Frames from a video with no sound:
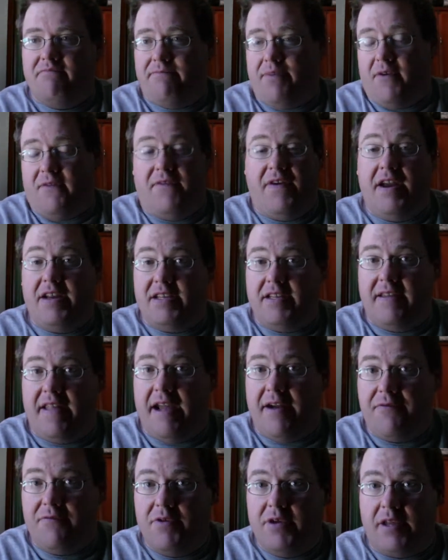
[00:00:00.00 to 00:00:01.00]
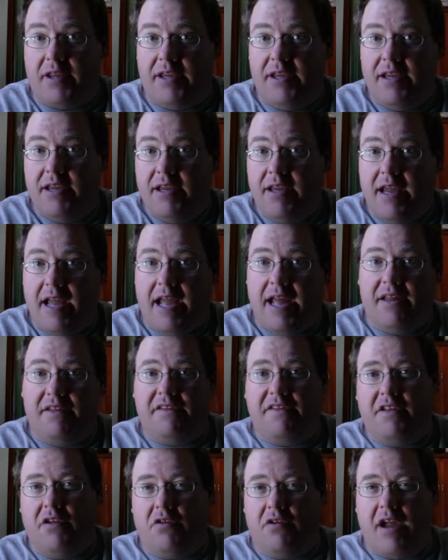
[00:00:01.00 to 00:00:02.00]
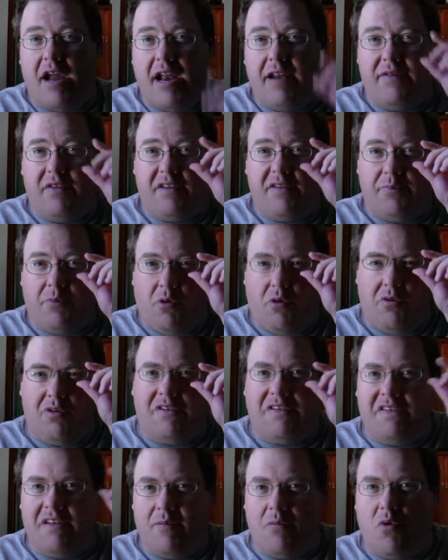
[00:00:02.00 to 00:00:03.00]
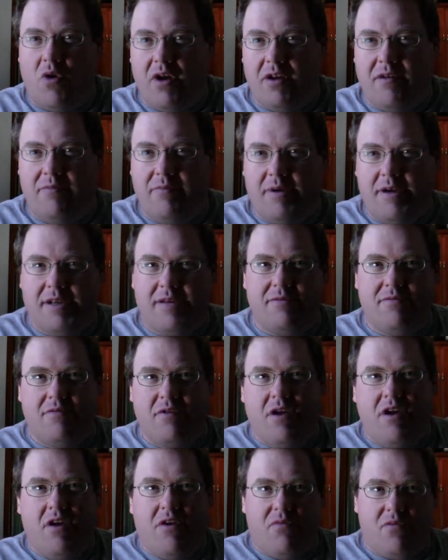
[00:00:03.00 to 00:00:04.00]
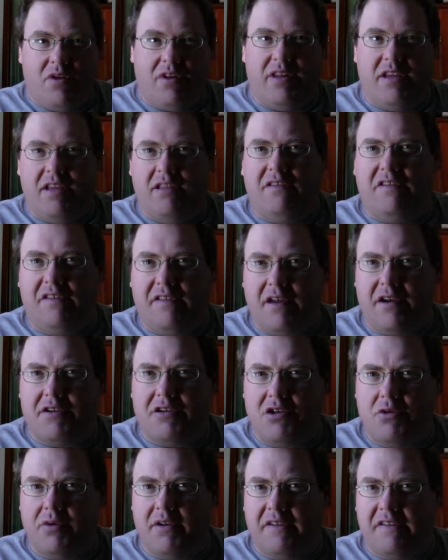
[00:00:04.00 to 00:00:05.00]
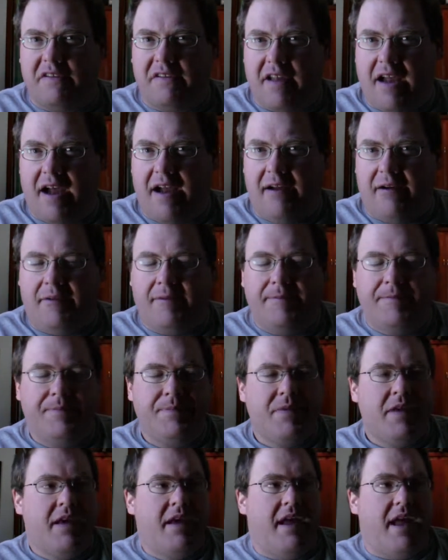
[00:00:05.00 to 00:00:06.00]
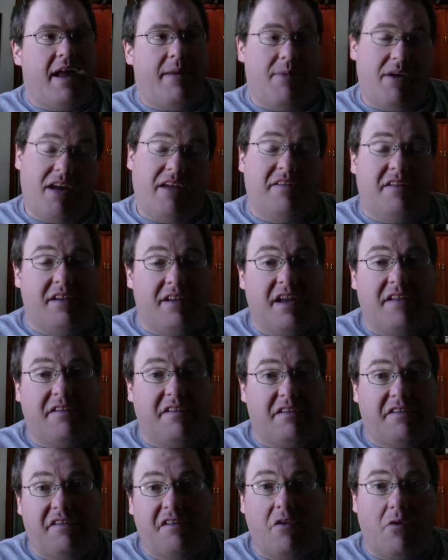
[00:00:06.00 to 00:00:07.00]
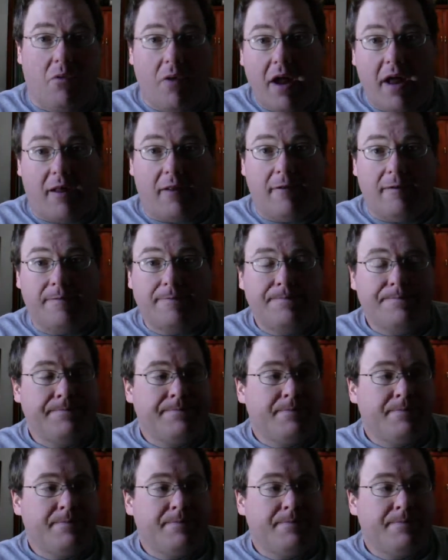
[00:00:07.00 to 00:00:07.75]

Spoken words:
perfected that, really, and still kind of explores somewhat, but really he stuck to his style, and because he does it so well.